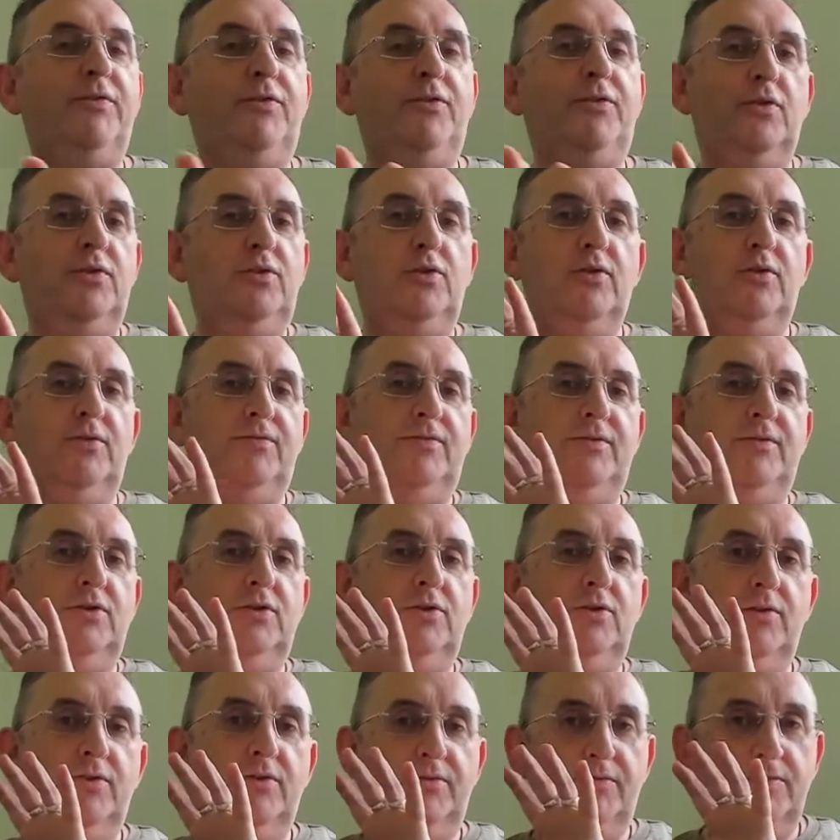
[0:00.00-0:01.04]

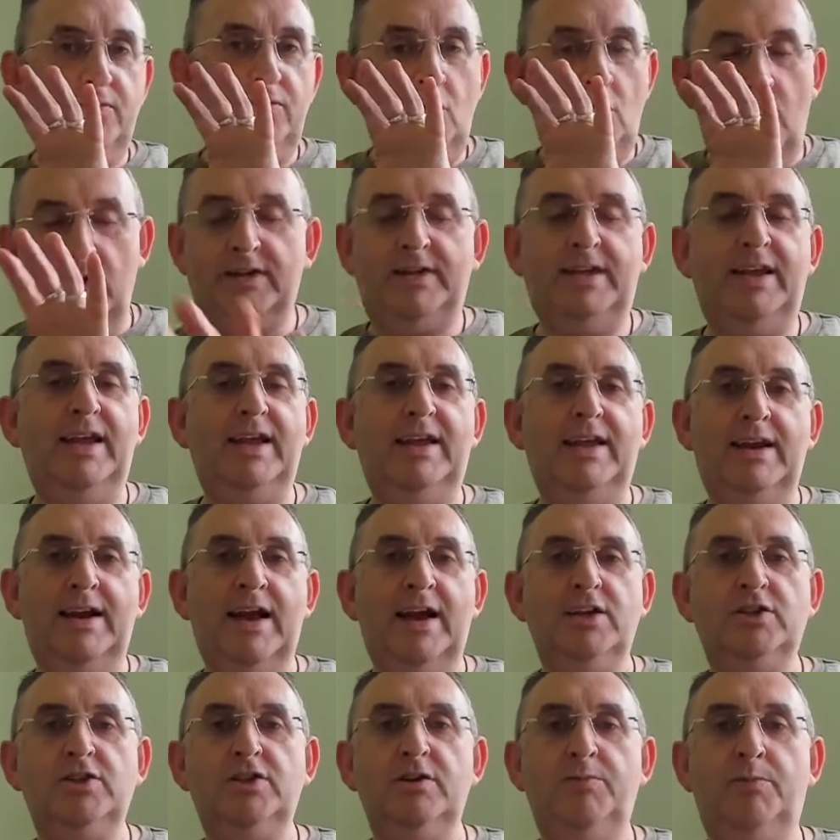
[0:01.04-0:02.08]
You've not taken
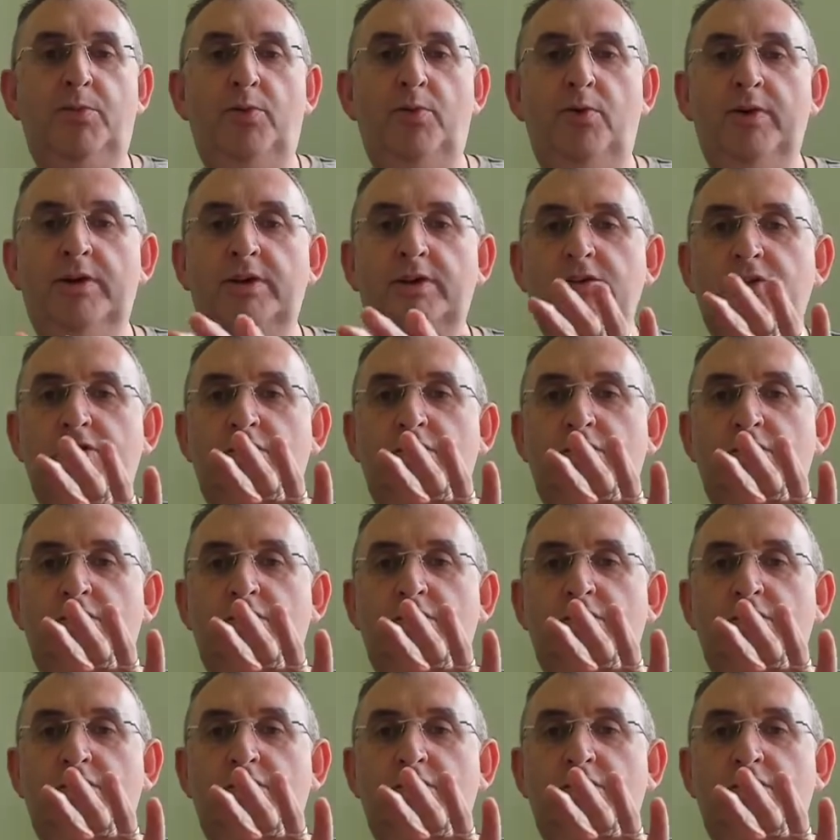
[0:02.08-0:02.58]
action upon it,